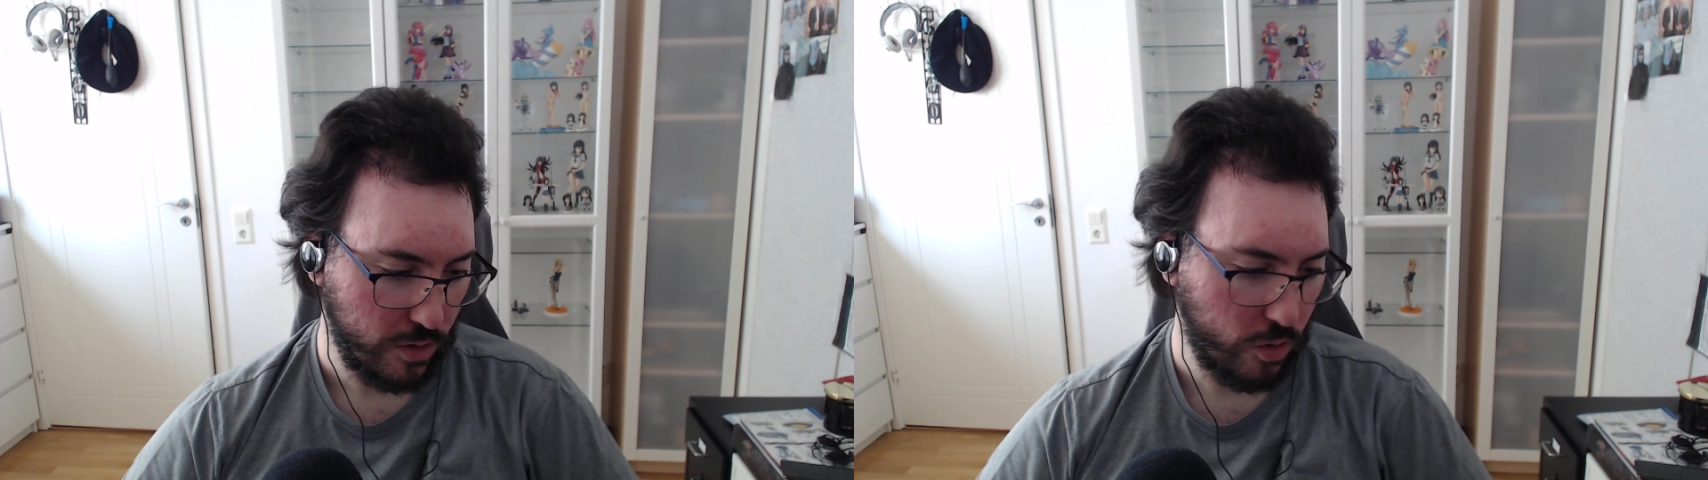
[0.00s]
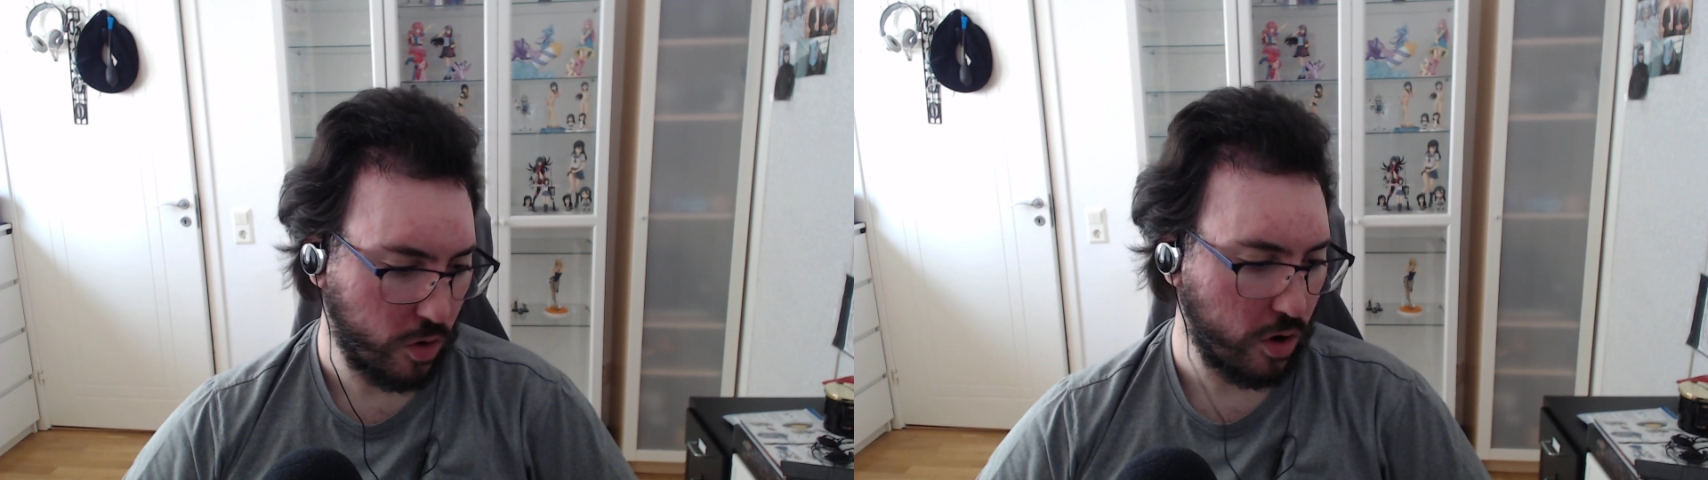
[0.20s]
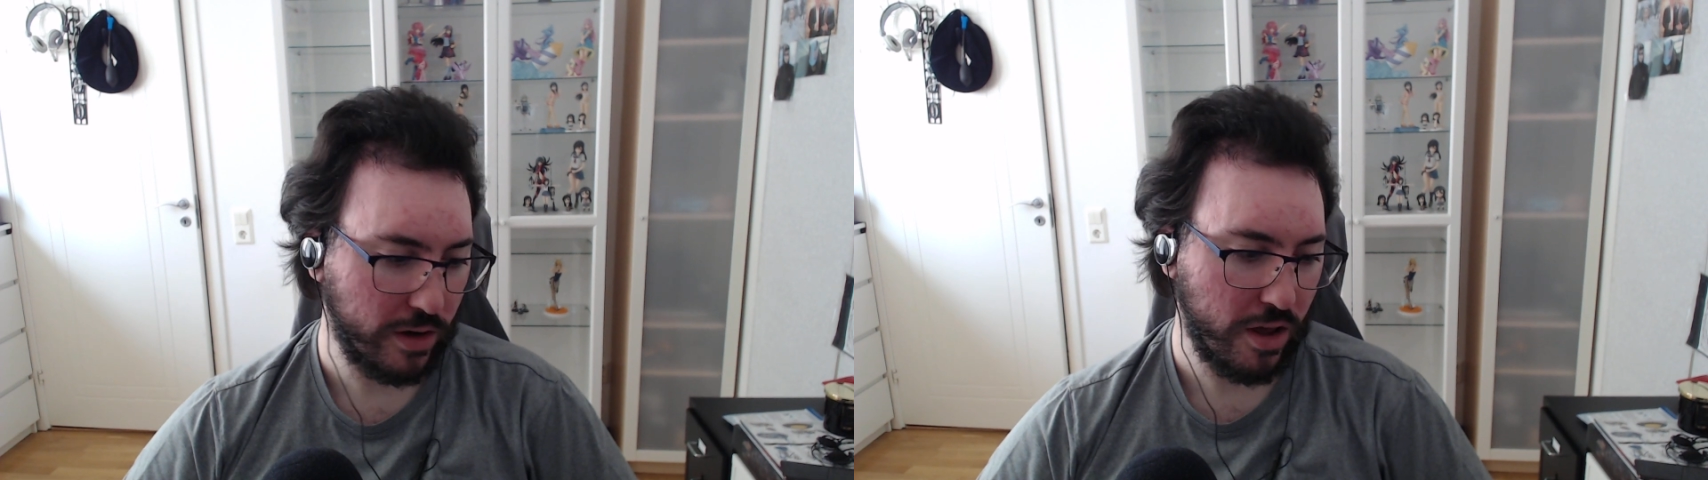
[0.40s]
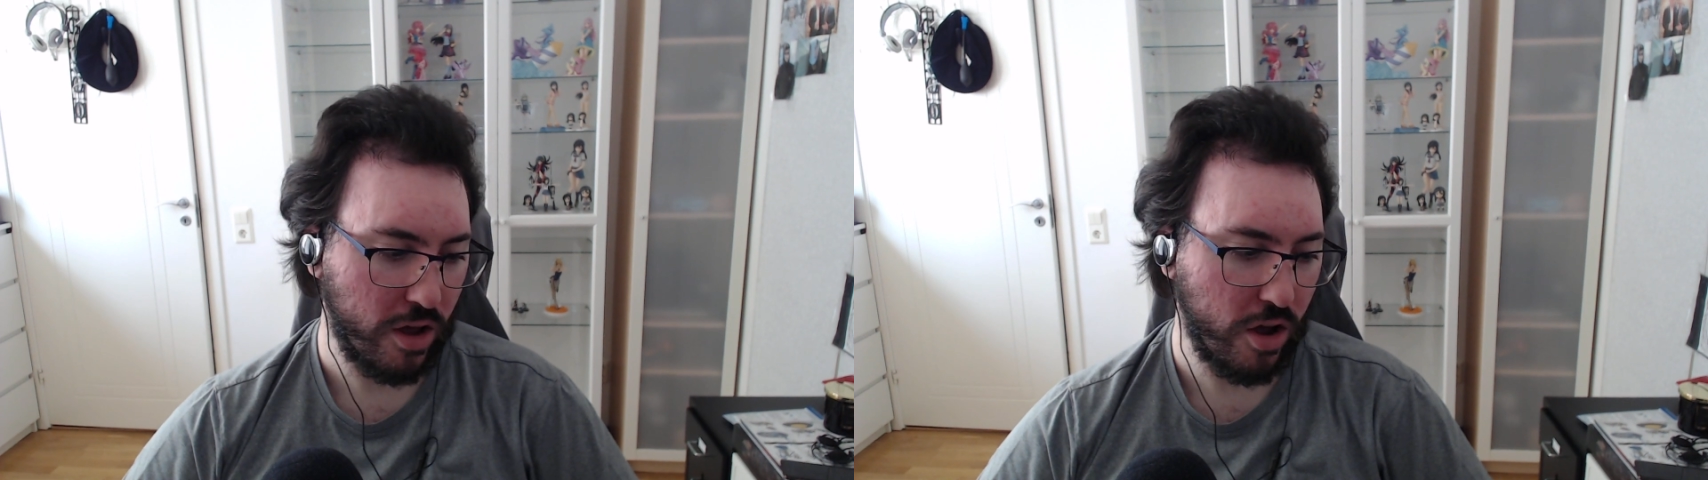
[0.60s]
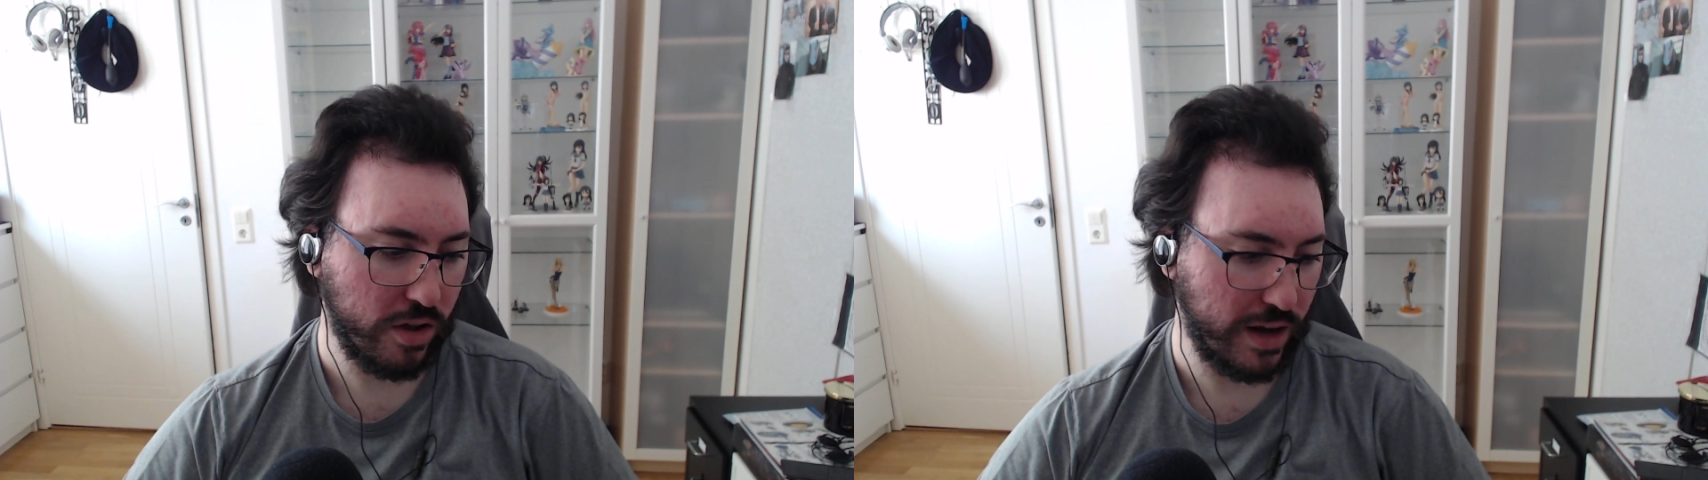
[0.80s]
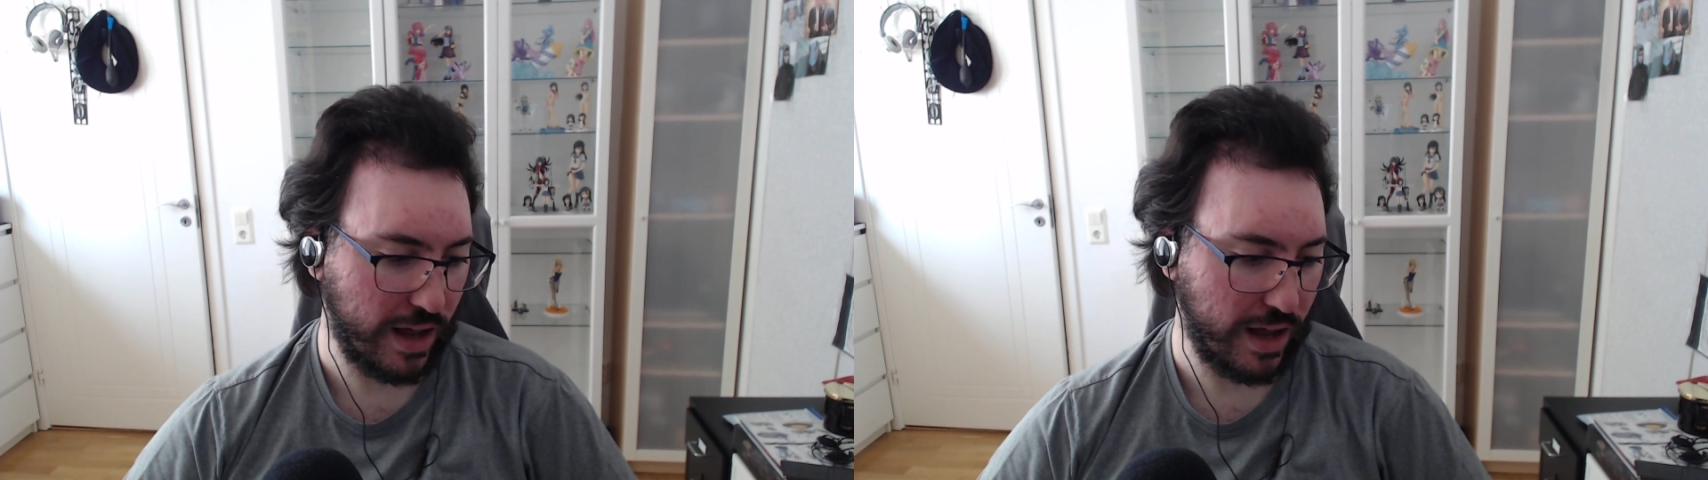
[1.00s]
och har en högre